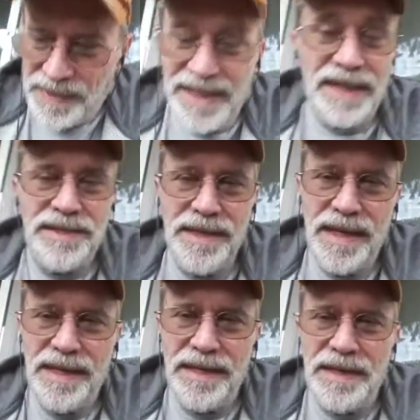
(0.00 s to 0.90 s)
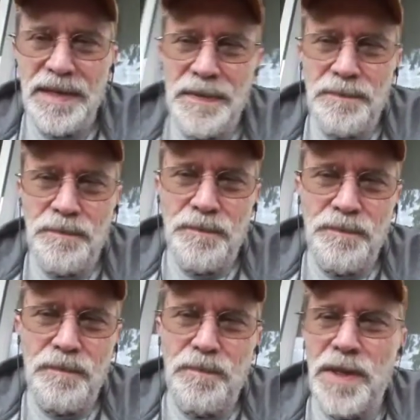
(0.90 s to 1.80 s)
That's the idea.
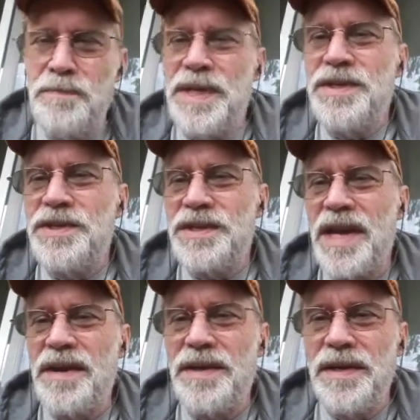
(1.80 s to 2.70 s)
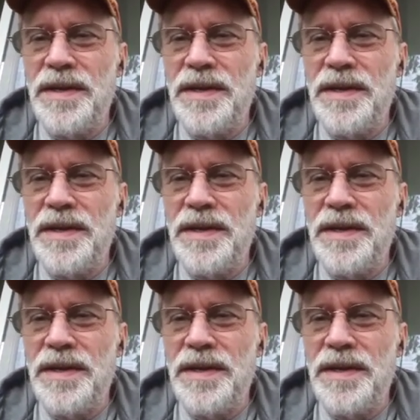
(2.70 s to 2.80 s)
Pieces out.